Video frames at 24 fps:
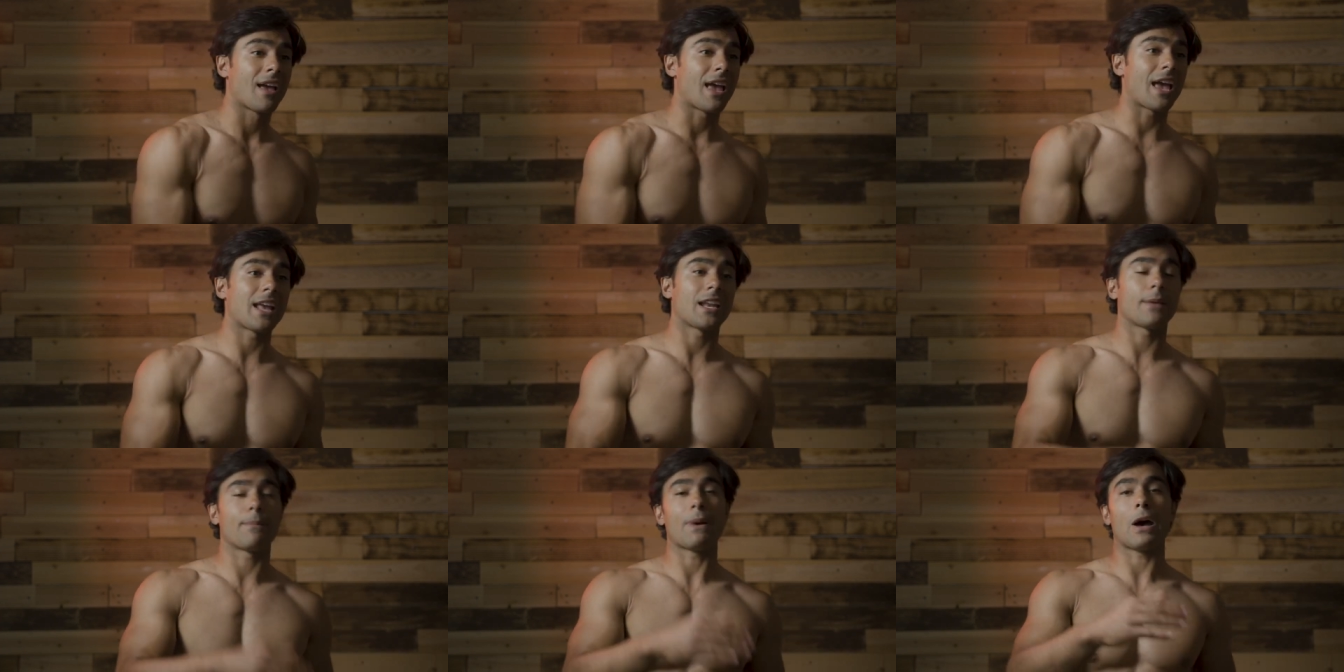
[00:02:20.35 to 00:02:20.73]

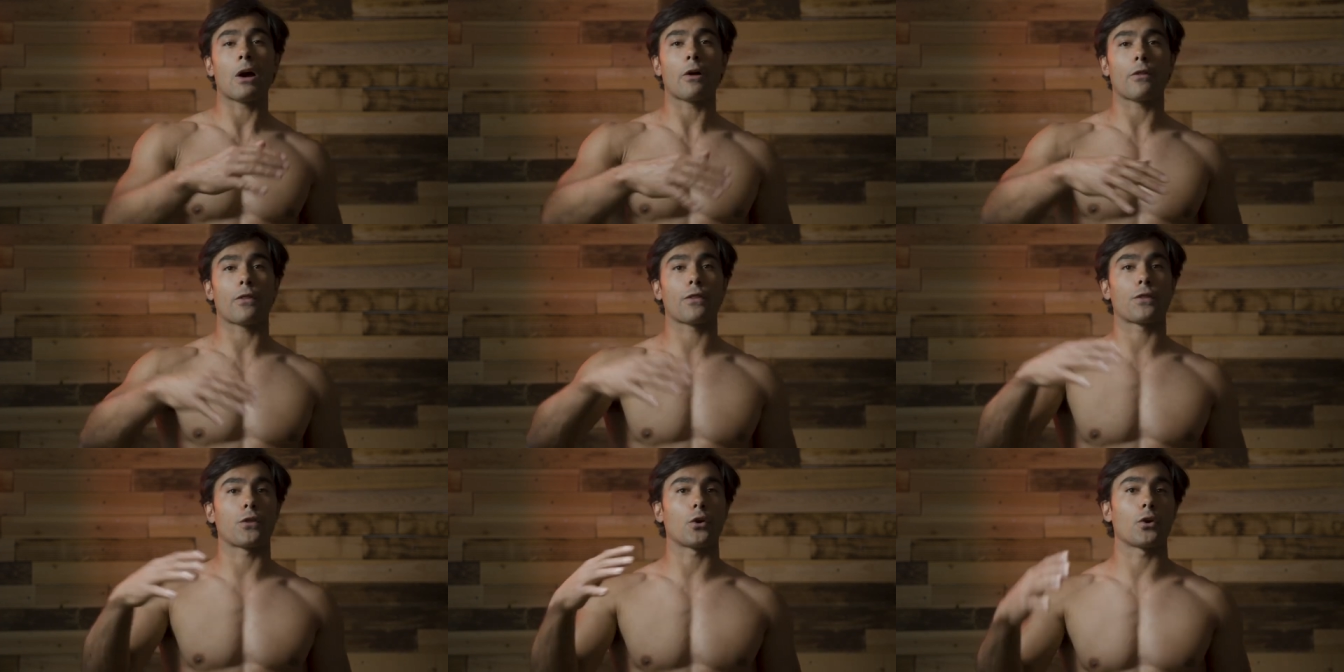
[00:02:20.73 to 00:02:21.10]
and
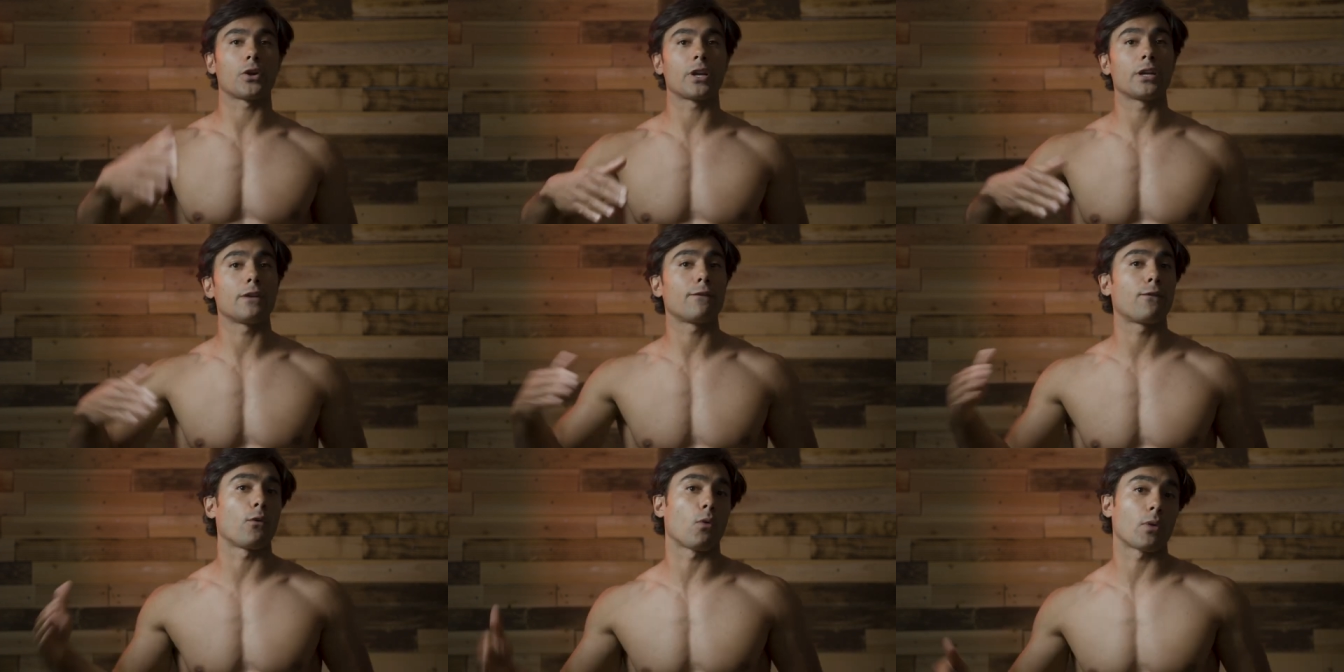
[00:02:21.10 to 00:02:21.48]
about
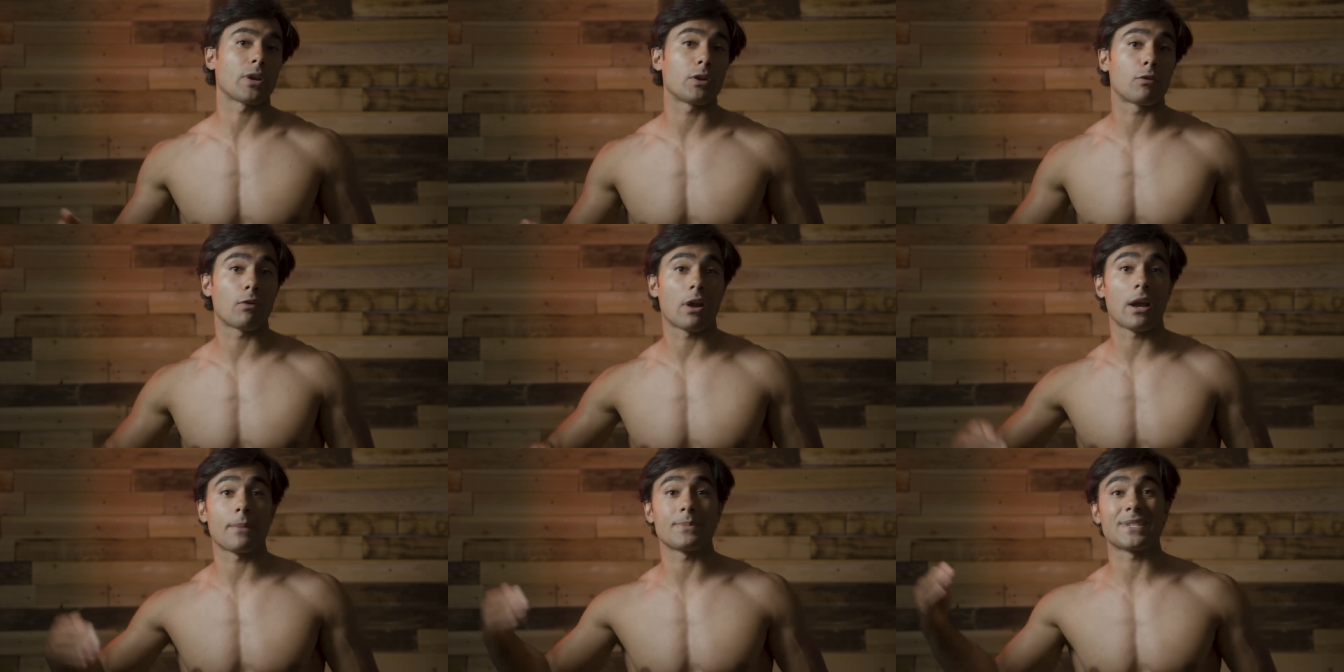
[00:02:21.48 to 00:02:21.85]
30 to
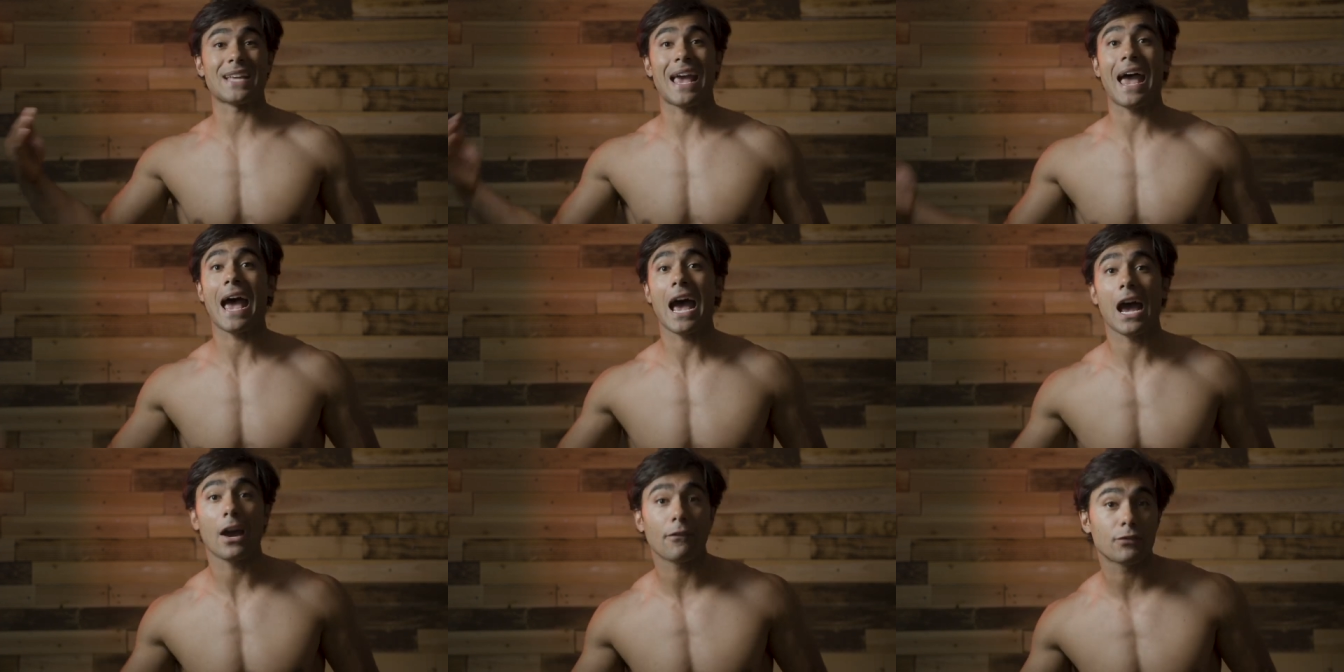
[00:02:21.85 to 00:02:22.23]
40
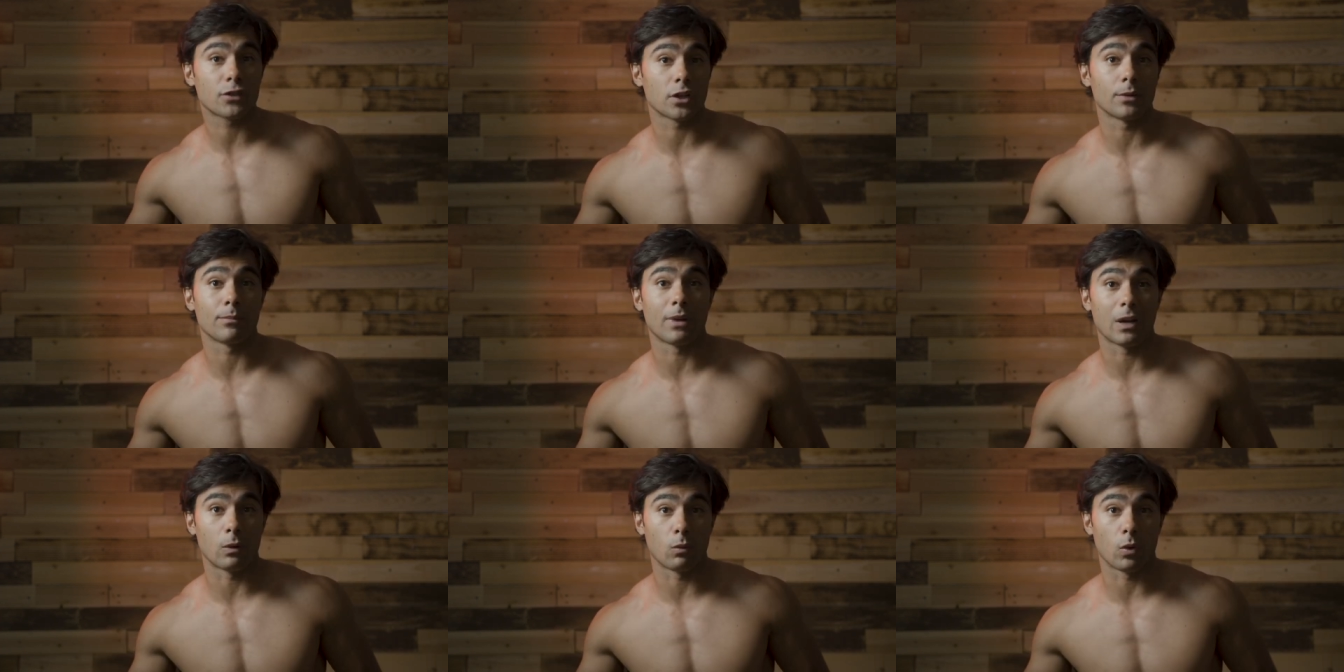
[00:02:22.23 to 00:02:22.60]
grams
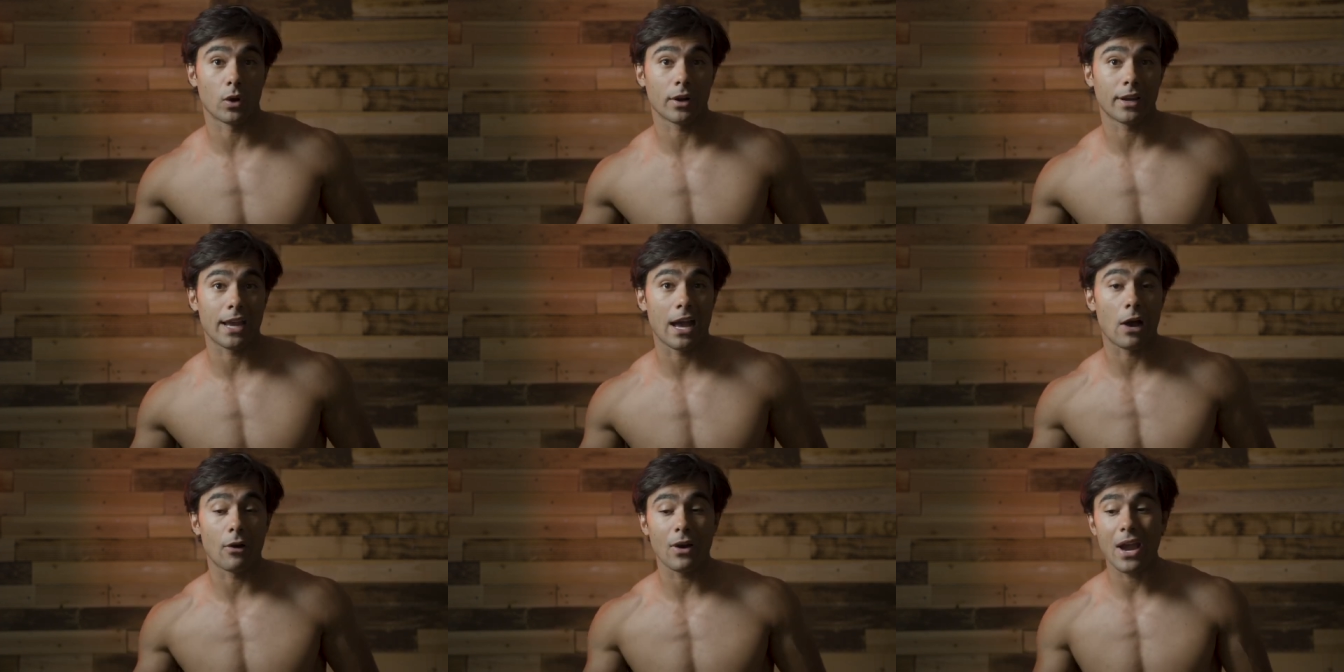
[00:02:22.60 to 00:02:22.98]
after my
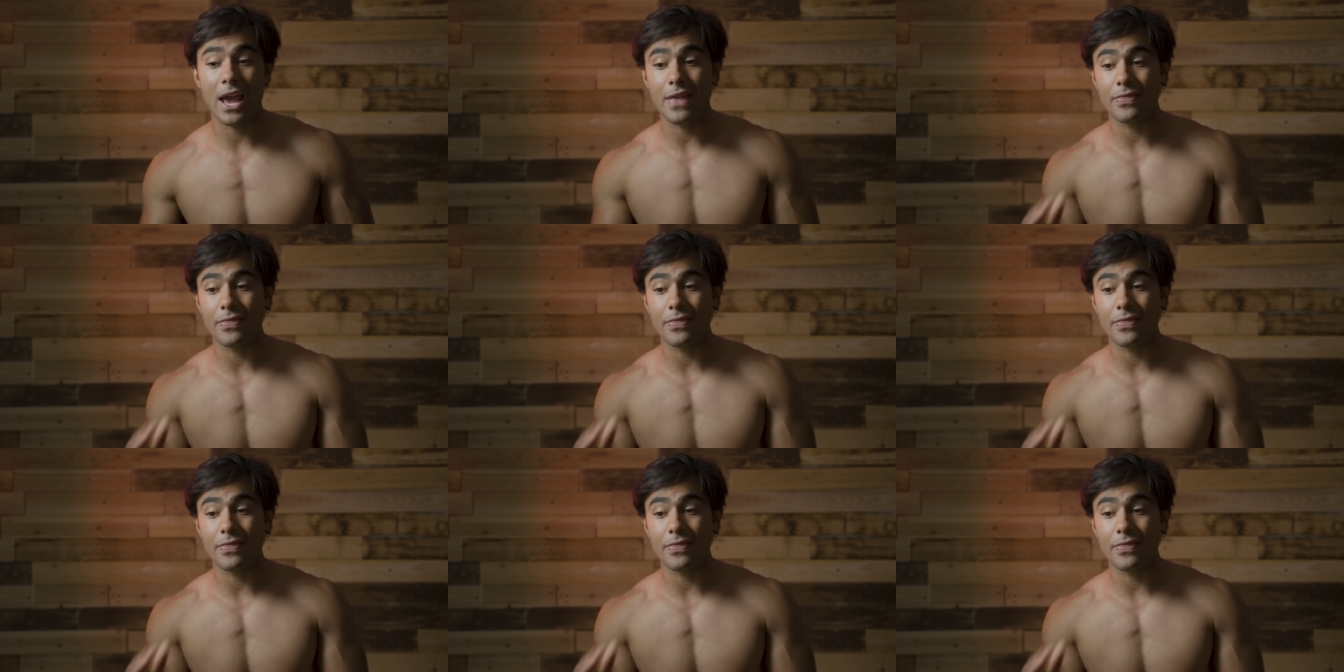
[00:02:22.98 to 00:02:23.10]
workout.